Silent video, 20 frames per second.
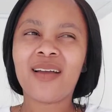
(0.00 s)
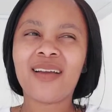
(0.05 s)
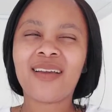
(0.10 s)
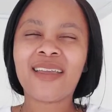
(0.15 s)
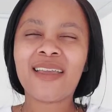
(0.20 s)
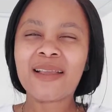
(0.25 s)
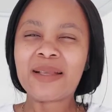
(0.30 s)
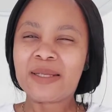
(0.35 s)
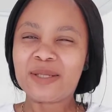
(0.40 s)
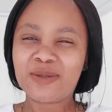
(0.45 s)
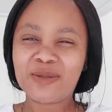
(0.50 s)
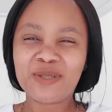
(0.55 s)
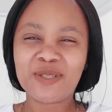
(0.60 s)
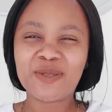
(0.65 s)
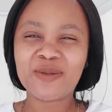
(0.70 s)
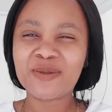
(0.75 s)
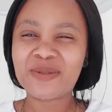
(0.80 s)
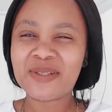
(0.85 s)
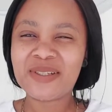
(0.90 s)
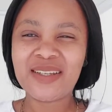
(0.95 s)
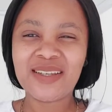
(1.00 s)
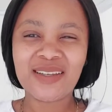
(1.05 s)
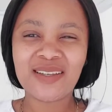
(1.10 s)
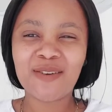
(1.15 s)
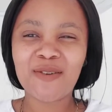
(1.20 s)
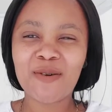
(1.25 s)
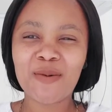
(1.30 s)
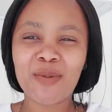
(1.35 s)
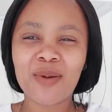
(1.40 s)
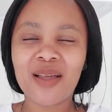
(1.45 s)
Ngisho nje okuningi
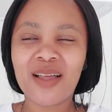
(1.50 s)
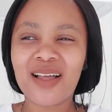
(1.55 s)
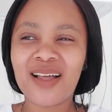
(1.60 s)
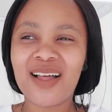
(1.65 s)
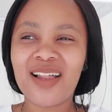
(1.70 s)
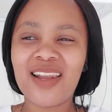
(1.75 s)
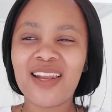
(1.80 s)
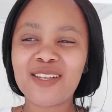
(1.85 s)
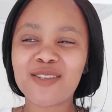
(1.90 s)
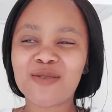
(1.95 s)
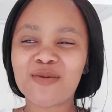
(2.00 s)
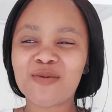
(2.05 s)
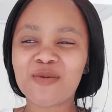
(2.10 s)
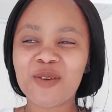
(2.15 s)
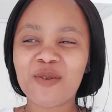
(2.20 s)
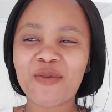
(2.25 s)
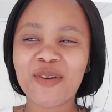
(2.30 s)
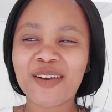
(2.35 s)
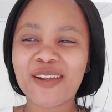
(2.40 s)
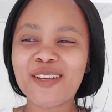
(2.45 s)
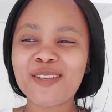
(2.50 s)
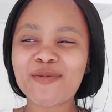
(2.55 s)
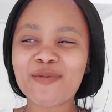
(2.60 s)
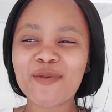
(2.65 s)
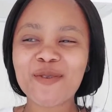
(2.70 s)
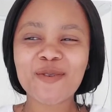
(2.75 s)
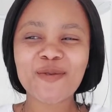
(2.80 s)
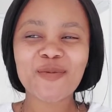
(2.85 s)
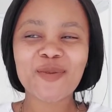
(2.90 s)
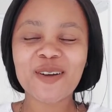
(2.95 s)
ngoba last week when I
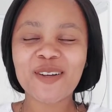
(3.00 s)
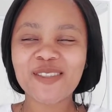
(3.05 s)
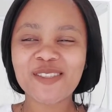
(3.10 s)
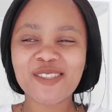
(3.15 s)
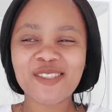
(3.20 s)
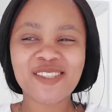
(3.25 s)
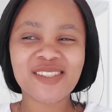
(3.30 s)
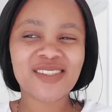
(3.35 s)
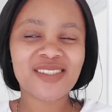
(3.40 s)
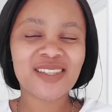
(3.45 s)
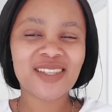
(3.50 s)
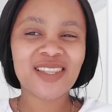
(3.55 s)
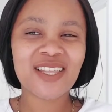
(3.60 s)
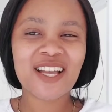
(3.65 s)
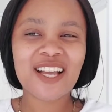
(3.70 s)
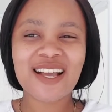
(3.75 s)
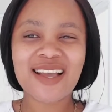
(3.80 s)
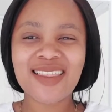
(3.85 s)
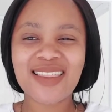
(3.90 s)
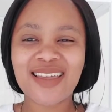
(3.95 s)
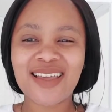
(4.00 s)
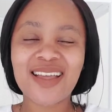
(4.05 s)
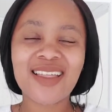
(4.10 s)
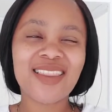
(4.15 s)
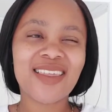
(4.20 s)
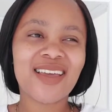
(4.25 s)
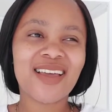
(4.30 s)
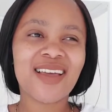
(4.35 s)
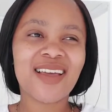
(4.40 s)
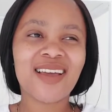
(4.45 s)
spoke about
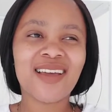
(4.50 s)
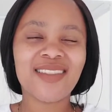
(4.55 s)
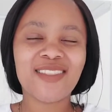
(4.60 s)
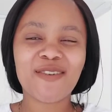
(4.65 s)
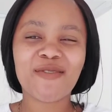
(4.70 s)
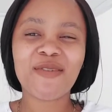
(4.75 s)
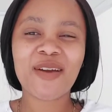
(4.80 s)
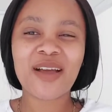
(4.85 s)
the